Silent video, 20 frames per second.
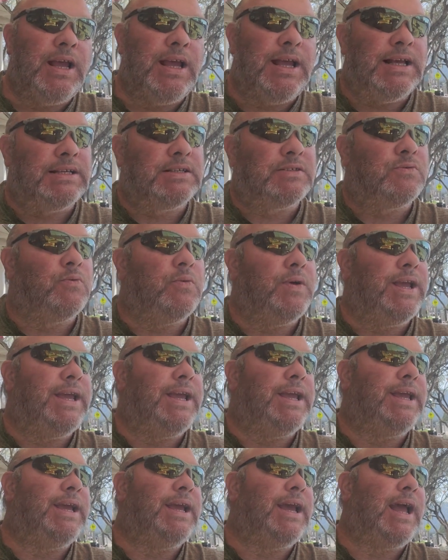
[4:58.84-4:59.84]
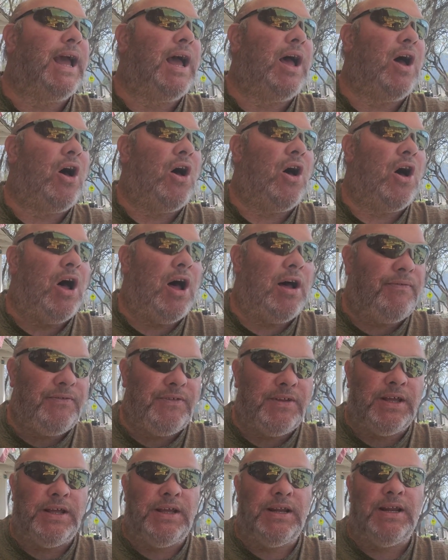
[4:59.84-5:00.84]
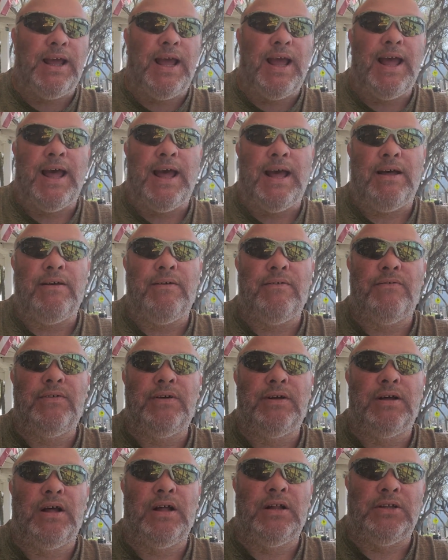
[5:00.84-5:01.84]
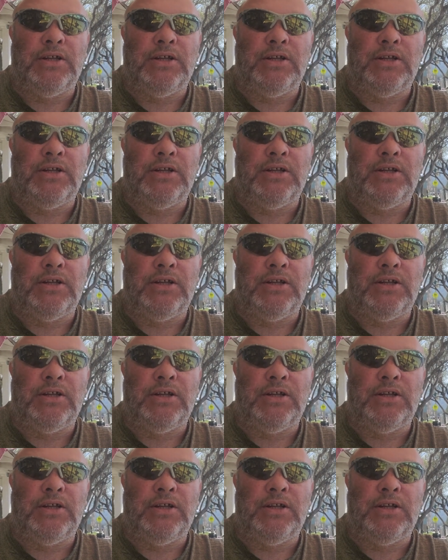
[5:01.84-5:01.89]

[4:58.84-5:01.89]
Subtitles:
is we often have a